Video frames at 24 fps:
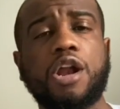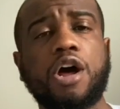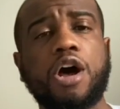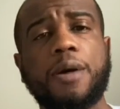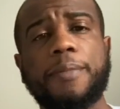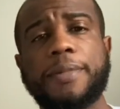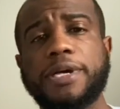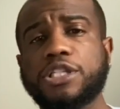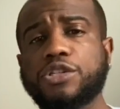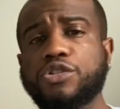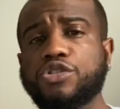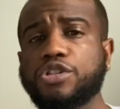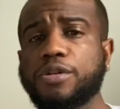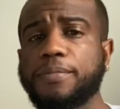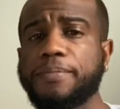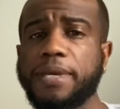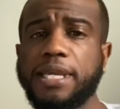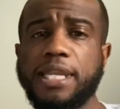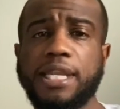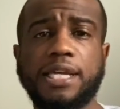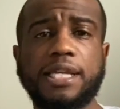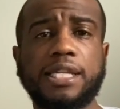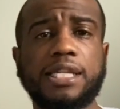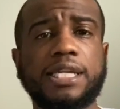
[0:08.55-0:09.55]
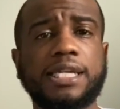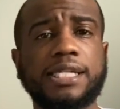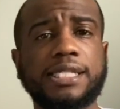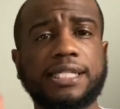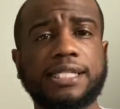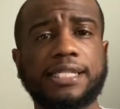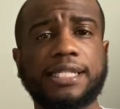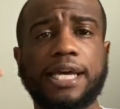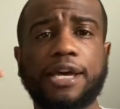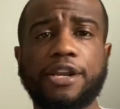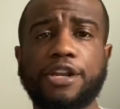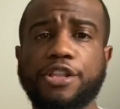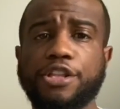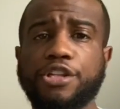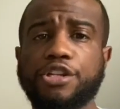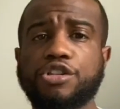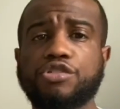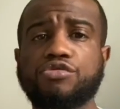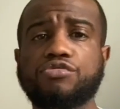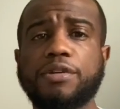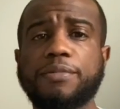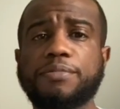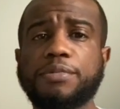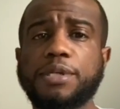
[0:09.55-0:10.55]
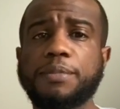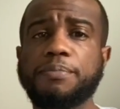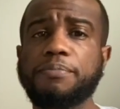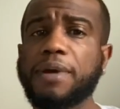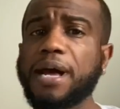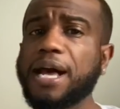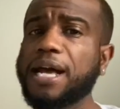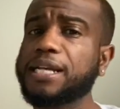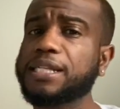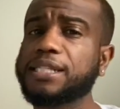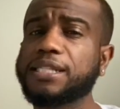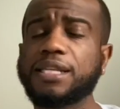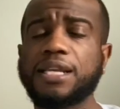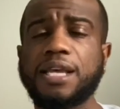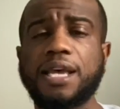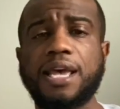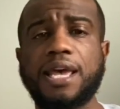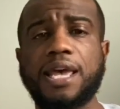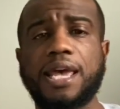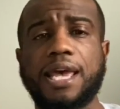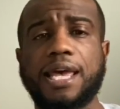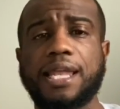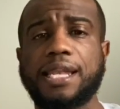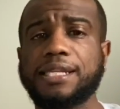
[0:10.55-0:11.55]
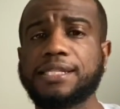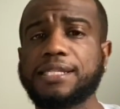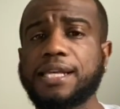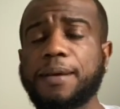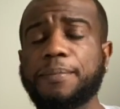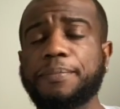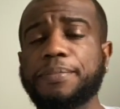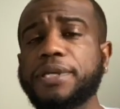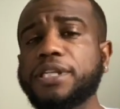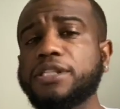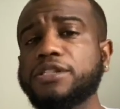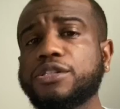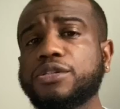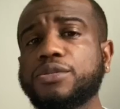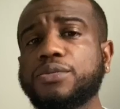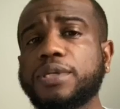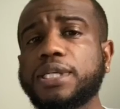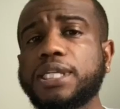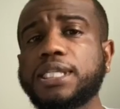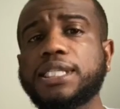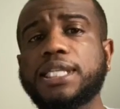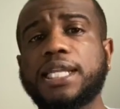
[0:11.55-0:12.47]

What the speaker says: all my social media links down in the description box, and let's hop into it.